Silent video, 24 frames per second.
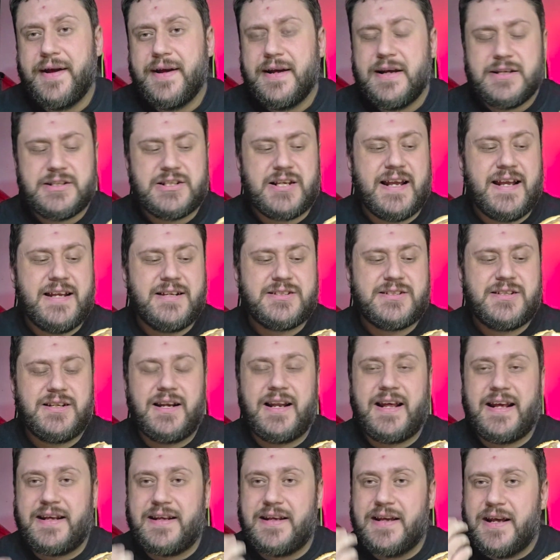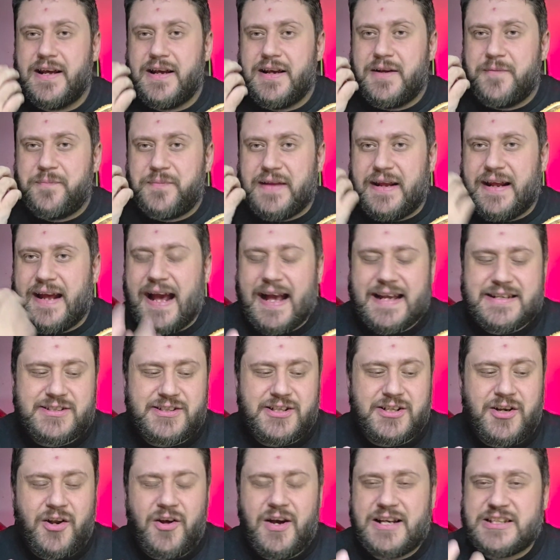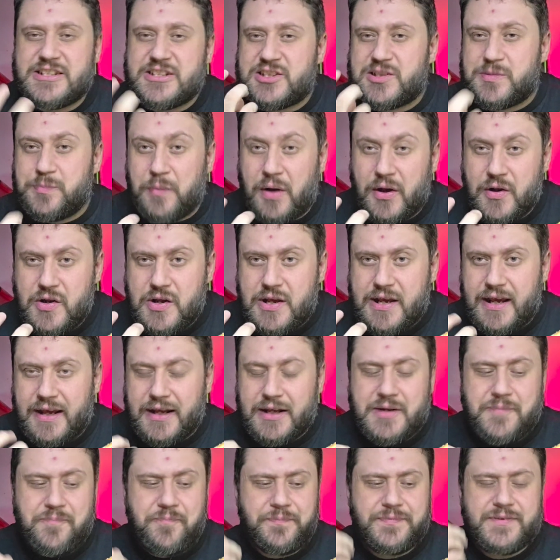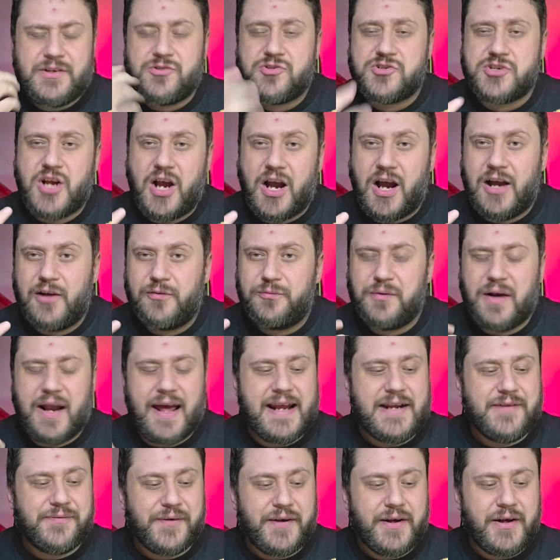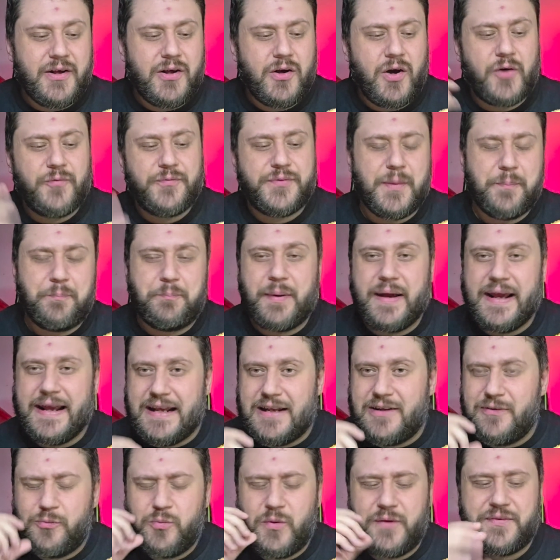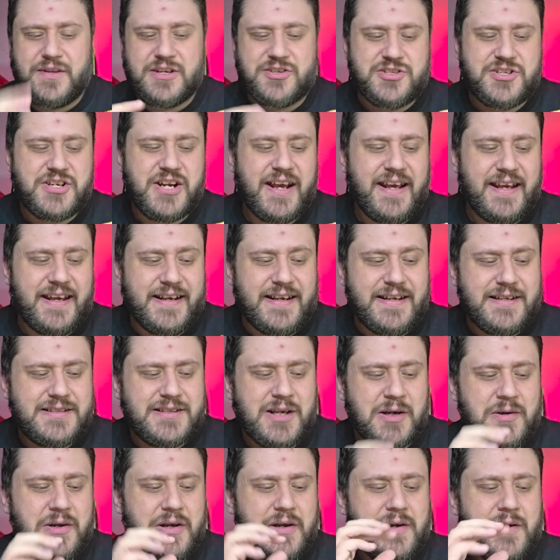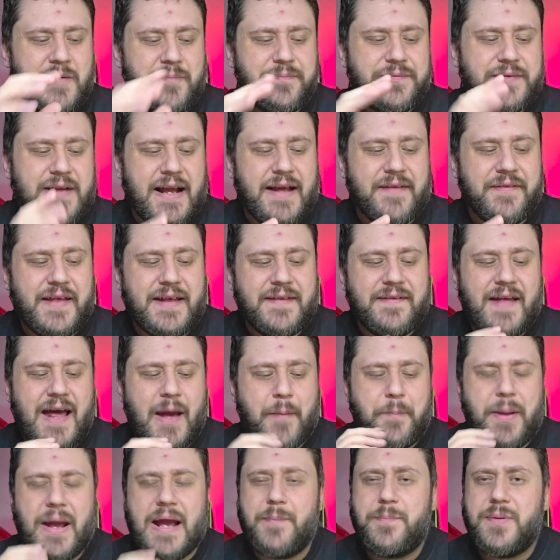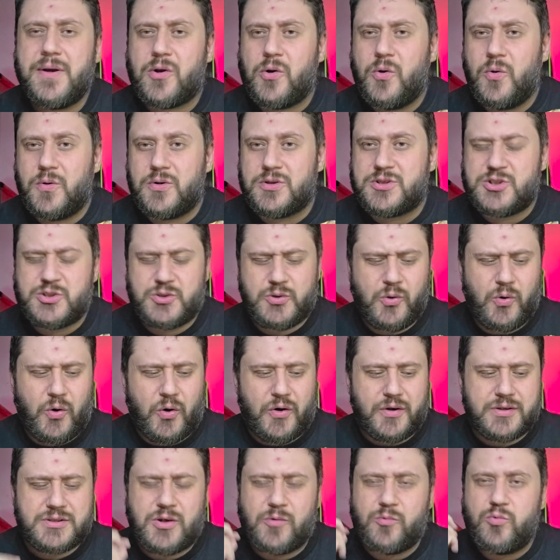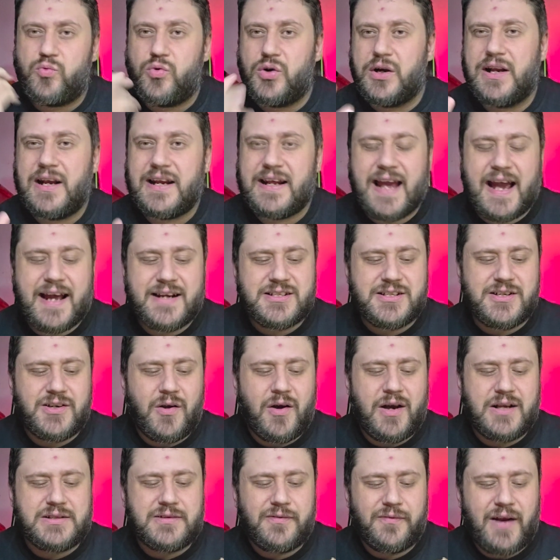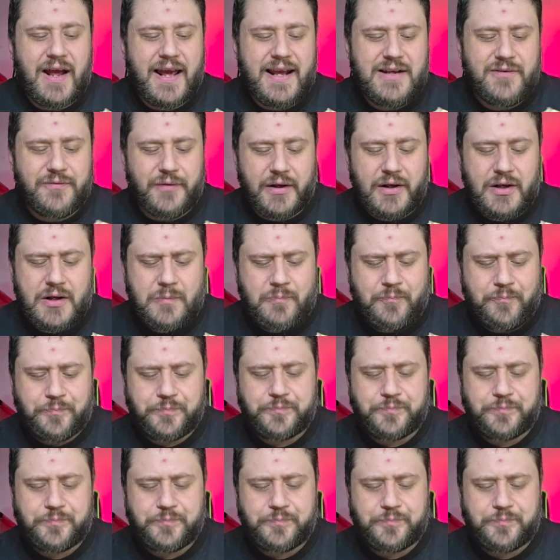So instantly, it has the nice smoky char flavour of the beef with the cheese, and then that peppercorn sauce really adds a nice flavour.